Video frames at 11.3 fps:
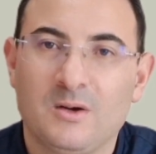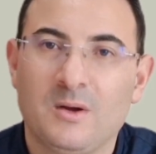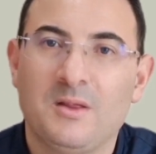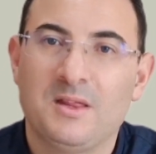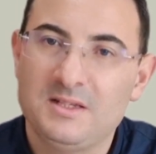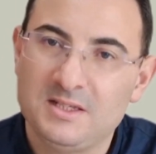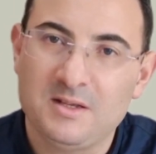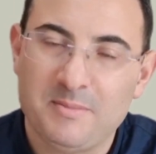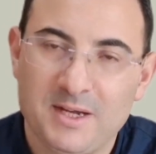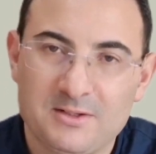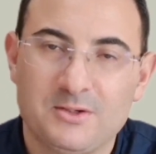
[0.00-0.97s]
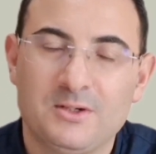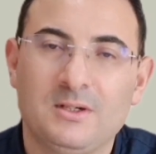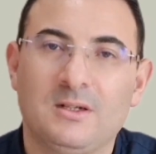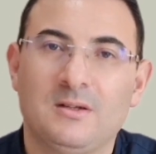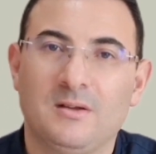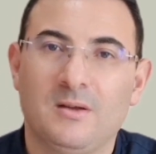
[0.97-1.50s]
this is a pattern,
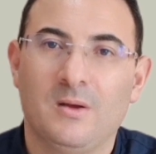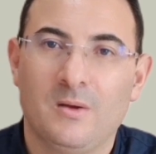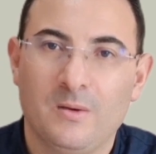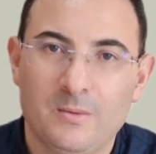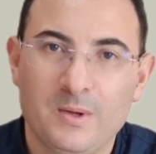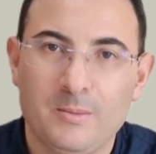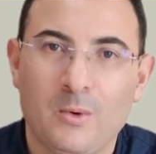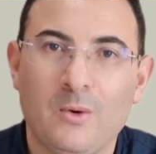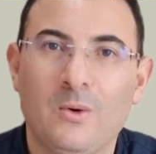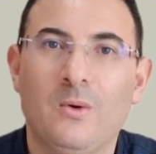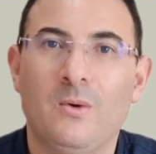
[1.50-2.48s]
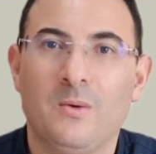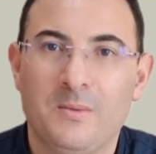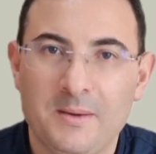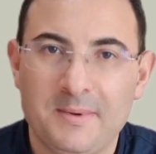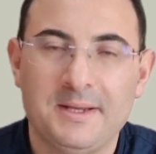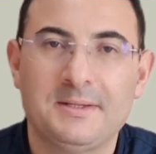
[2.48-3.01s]
bebo,
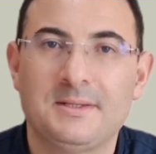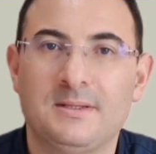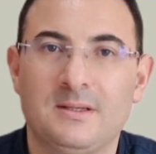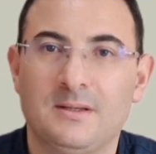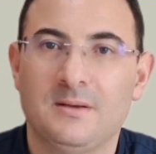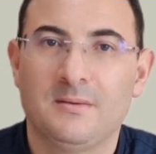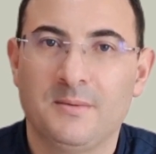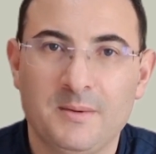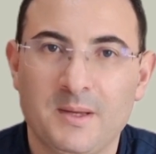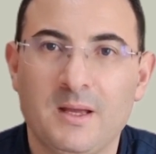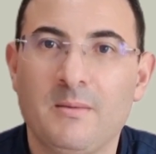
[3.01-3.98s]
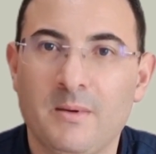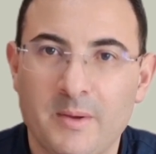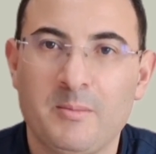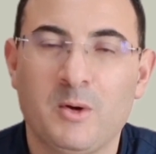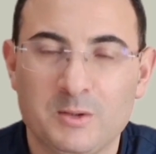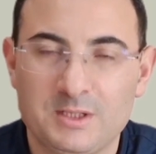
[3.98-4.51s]
bebes, bebe,
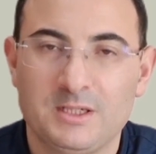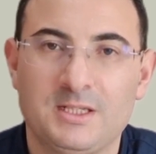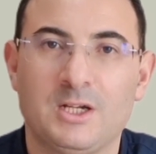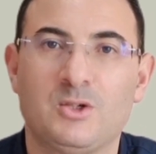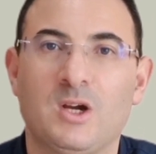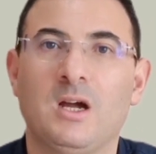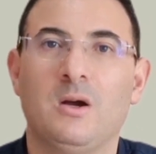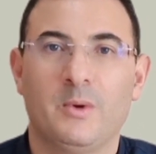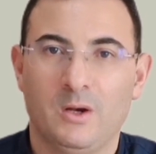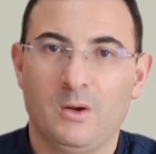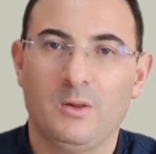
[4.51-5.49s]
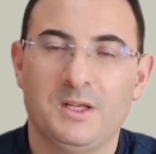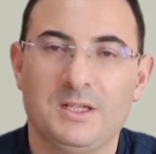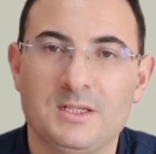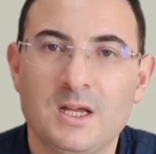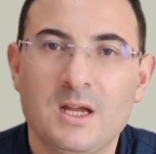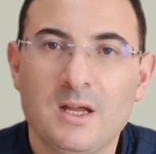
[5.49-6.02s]
bebemos, etc. with all
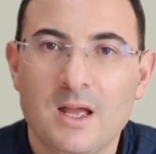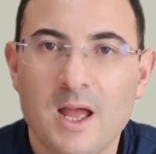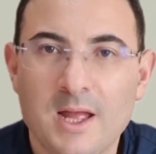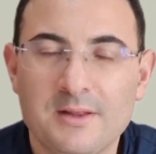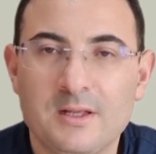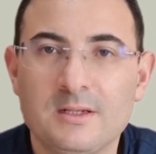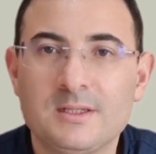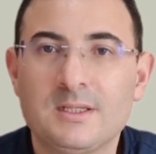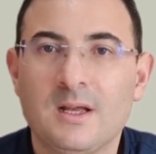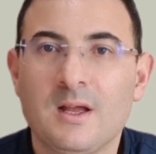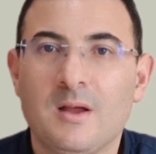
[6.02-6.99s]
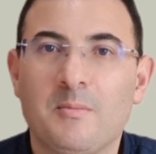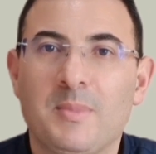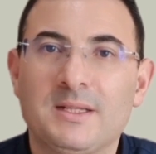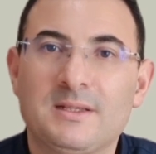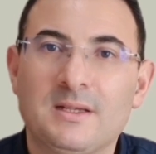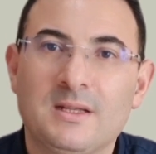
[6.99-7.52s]
these endings.
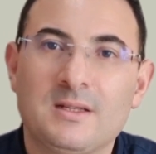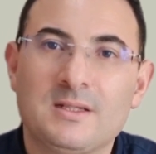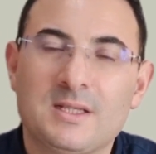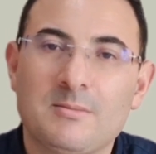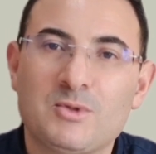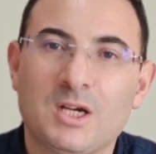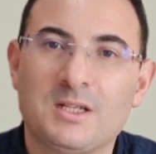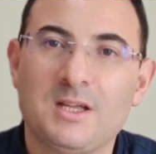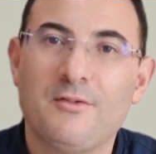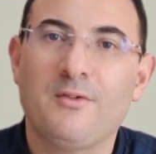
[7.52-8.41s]
But in the subjunctive,